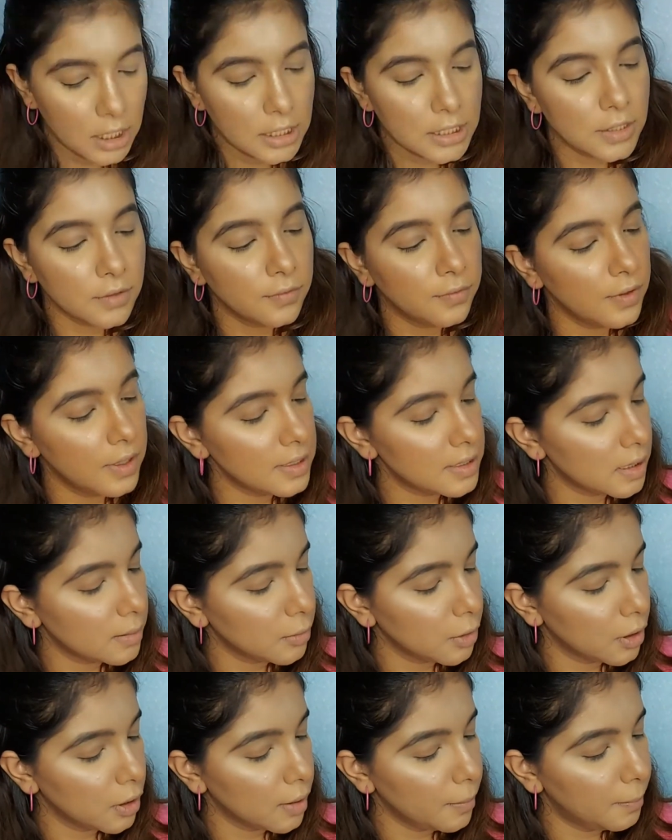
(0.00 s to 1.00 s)
So first
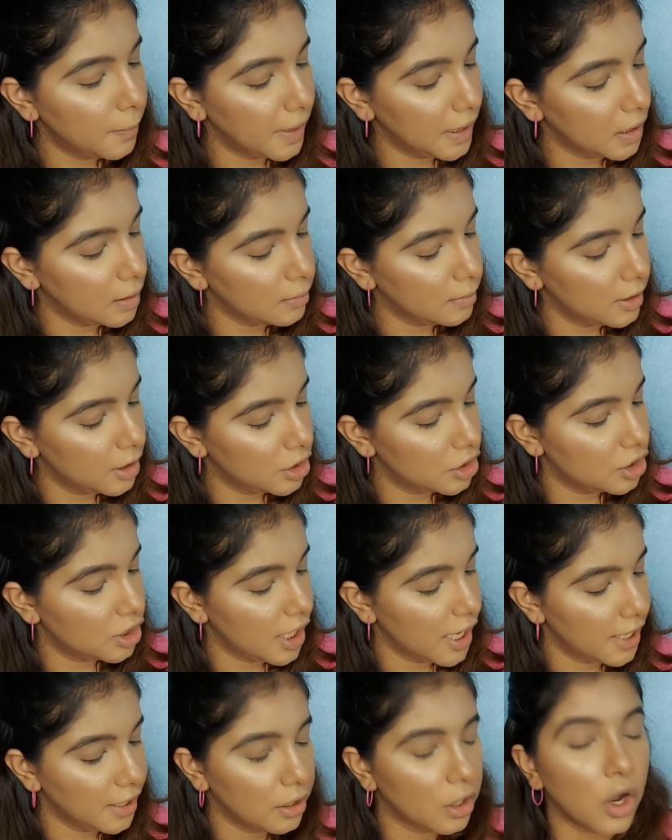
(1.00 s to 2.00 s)
I'm gonna pick up this
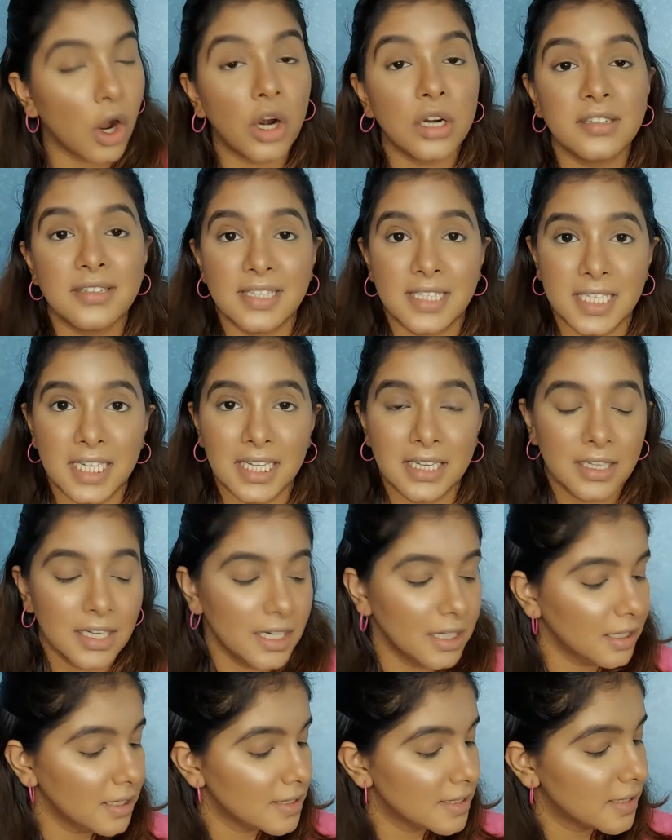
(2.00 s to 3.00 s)
shade called
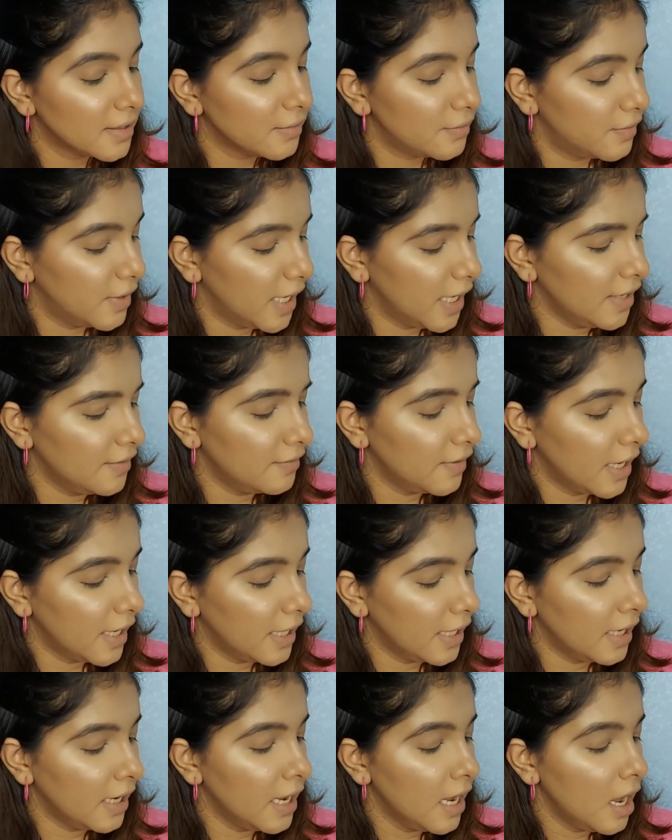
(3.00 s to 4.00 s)
Secret. It's a
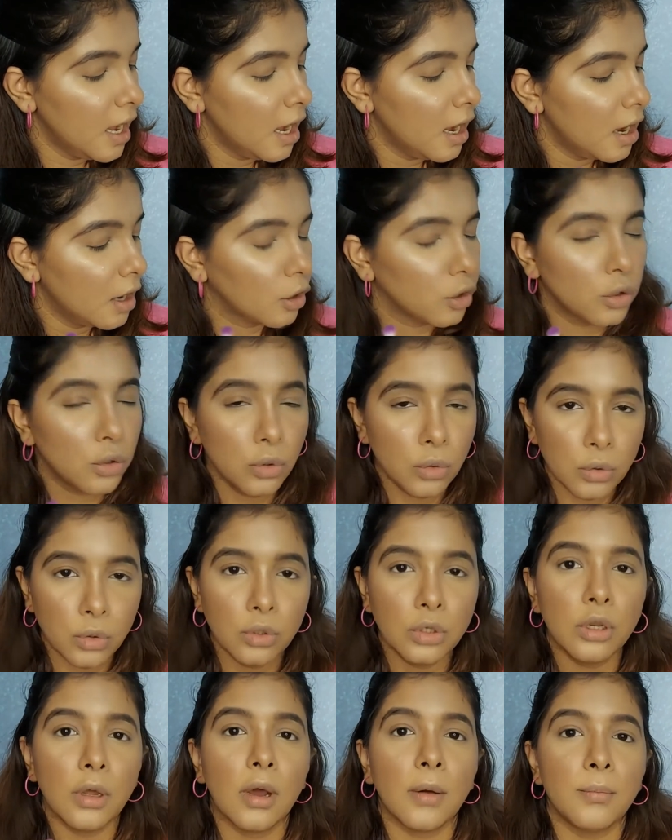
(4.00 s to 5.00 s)
very
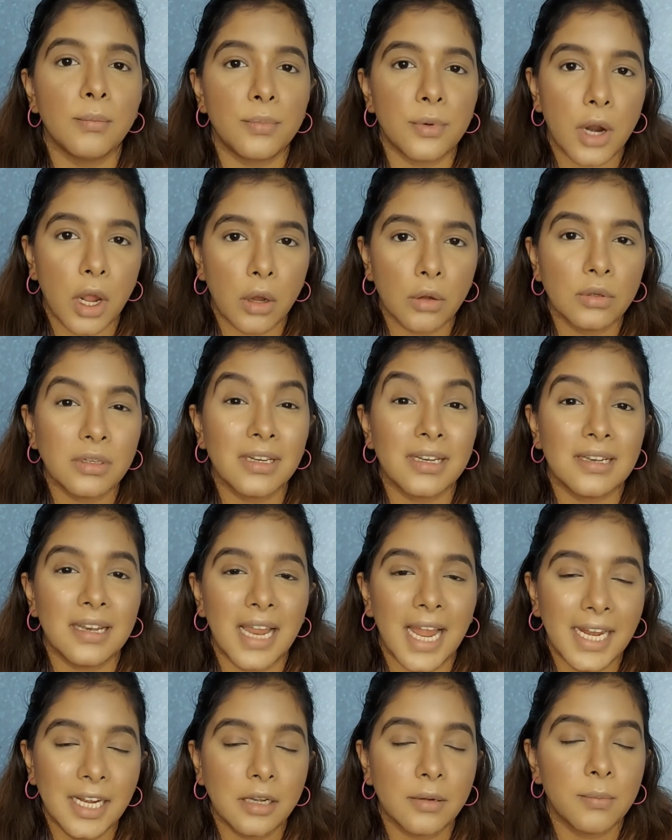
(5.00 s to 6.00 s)
cool brown,
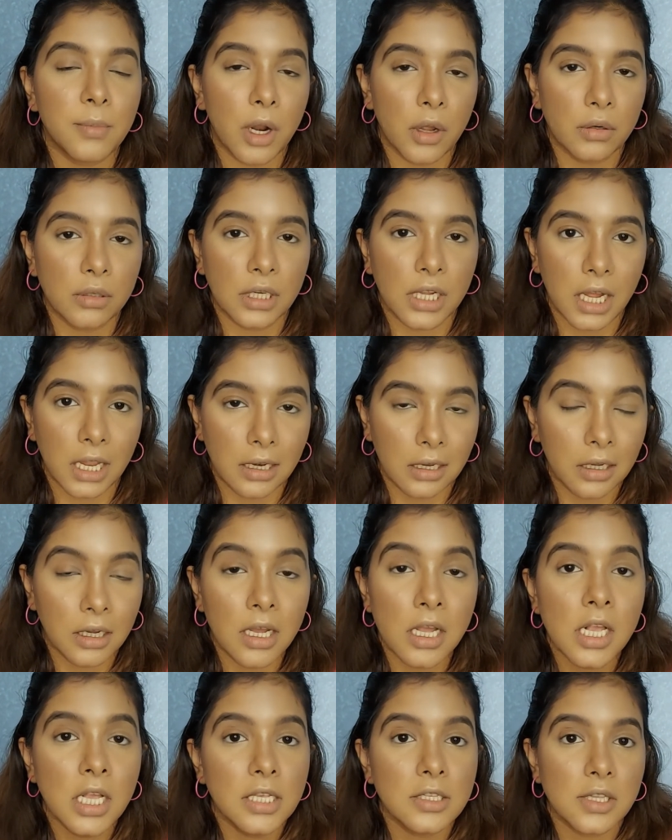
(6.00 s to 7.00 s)
light brown
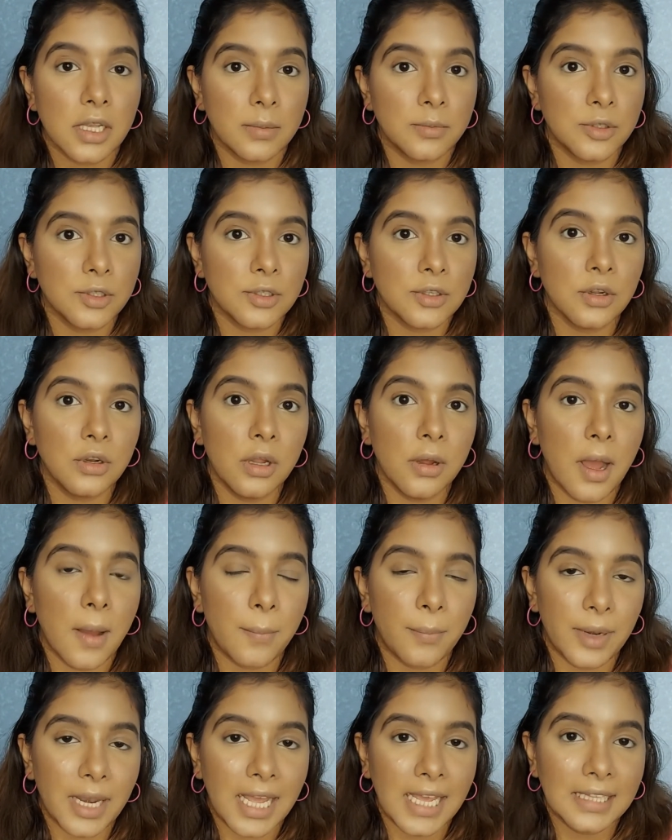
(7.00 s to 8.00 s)
color. So I'm just gonna
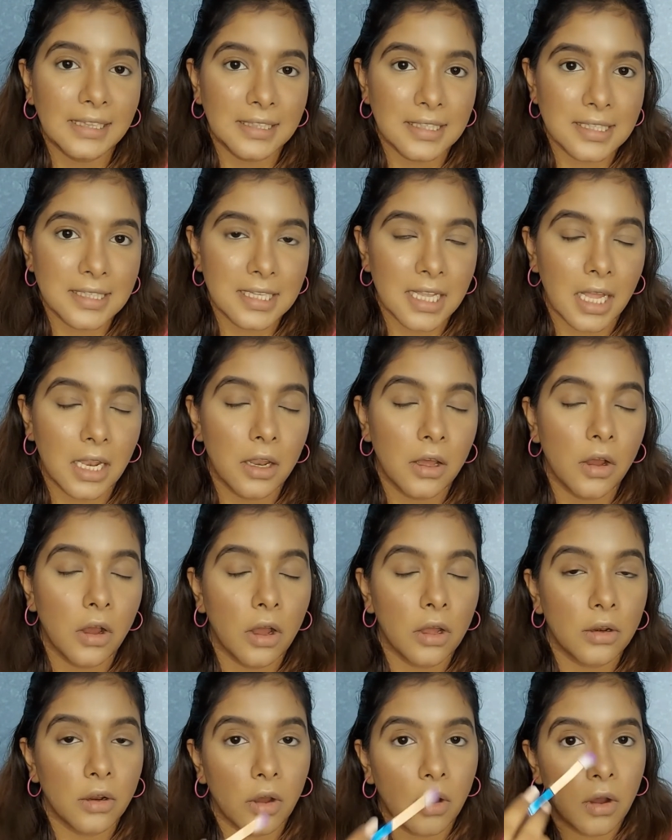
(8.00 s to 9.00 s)
apply this color
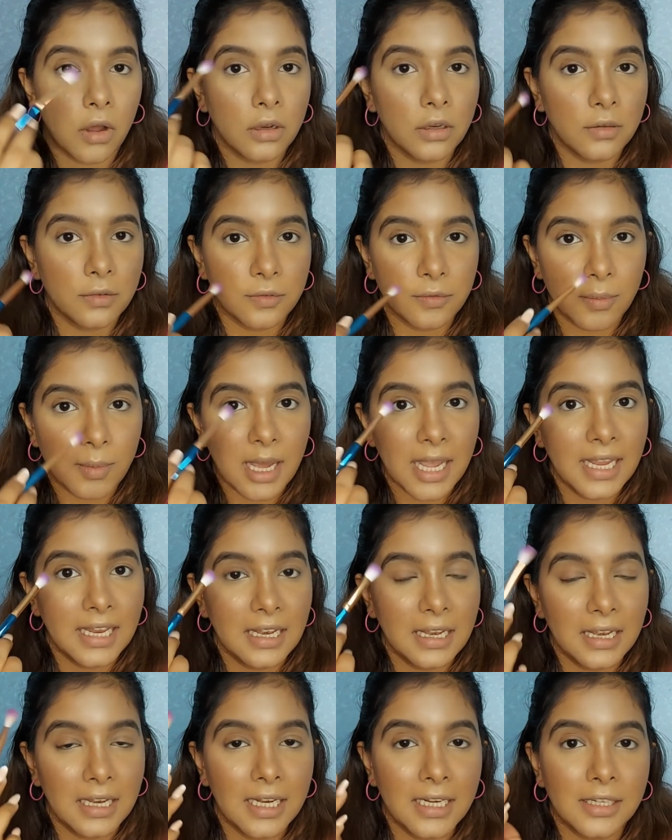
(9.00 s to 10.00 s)
on all of my
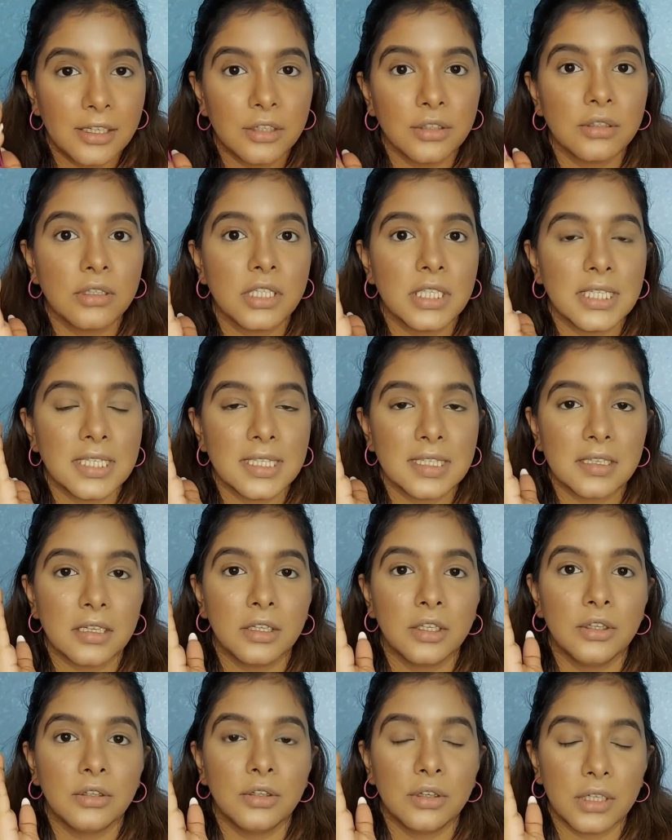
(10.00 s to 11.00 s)
lid to just,
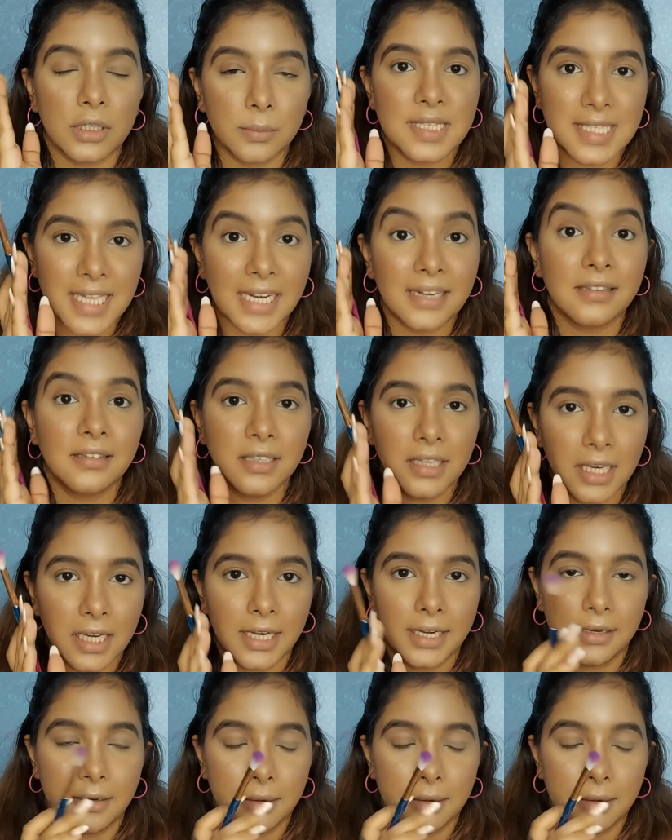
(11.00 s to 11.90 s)
you know, set the lid.